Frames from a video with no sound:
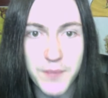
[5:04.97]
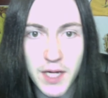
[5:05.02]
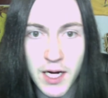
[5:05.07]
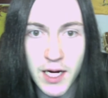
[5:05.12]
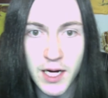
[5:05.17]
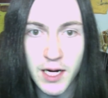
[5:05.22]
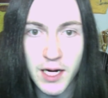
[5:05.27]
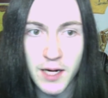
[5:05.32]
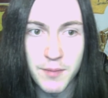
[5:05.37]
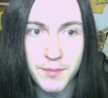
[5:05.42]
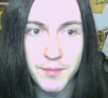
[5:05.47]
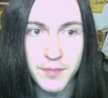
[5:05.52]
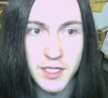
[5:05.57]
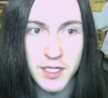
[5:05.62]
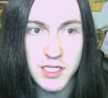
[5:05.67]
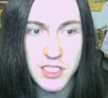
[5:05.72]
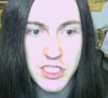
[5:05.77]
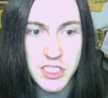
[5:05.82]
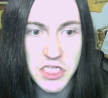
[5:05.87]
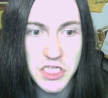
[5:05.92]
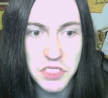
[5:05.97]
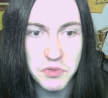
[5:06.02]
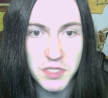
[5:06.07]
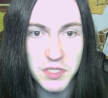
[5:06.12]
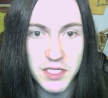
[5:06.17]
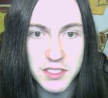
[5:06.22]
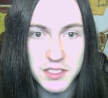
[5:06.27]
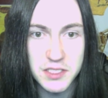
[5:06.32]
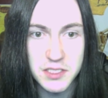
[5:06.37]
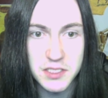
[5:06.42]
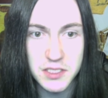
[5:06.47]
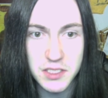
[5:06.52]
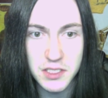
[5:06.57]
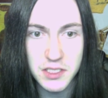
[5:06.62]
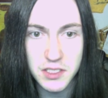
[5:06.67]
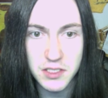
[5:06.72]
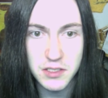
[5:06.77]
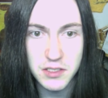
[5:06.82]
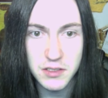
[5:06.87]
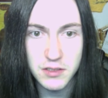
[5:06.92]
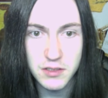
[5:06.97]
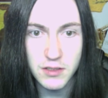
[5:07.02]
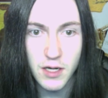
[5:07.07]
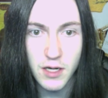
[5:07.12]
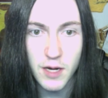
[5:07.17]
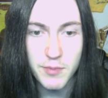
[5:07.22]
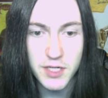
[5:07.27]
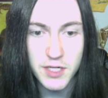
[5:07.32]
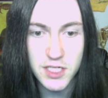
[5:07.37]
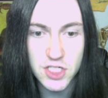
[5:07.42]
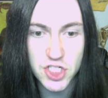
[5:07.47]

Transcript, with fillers: Um, a secret comedy